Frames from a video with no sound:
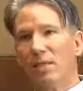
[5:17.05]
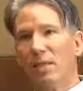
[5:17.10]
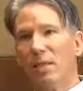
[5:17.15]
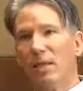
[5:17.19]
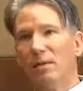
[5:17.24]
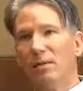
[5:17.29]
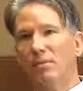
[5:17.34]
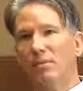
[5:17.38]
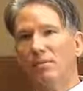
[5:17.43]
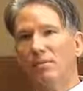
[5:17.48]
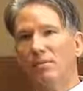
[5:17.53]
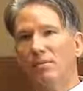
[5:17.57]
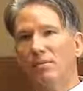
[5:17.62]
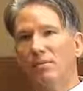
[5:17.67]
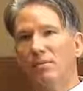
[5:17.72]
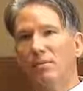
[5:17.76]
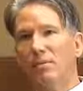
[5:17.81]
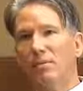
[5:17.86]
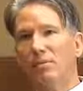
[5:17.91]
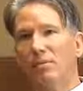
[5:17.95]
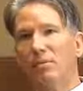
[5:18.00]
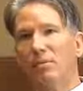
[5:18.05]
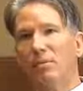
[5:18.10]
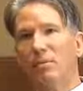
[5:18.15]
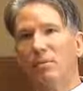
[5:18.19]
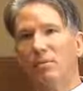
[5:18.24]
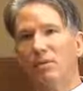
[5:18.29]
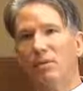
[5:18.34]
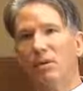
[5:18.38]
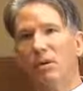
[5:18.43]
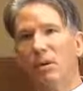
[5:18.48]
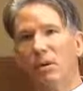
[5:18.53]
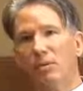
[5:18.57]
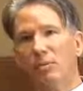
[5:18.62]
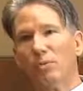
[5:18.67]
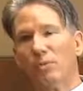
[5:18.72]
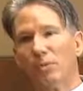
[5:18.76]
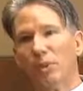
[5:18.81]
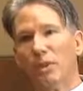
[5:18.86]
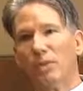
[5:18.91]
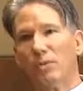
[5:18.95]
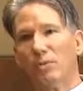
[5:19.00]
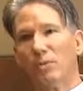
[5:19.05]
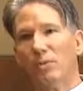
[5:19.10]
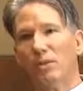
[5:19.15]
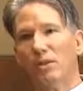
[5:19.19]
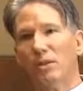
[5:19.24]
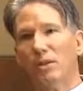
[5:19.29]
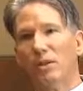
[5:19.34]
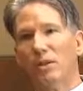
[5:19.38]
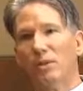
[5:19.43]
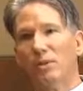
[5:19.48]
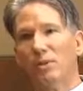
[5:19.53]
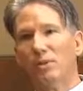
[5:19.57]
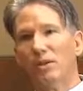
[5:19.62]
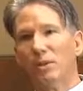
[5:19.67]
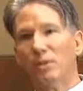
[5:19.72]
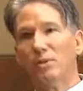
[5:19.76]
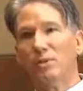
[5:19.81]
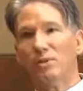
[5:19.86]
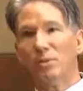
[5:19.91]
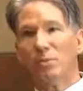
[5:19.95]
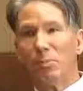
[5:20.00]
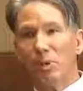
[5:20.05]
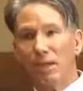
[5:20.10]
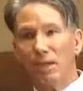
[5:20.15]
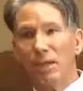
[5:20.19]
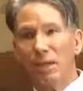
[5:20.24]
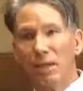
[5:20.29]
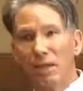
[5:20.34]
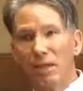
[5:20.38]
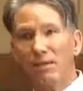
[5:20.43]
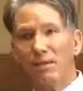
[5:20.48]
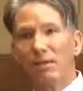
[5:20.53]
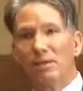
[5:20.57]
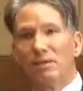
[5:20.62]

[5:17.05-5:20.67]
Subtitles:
And hopefully with the use of media,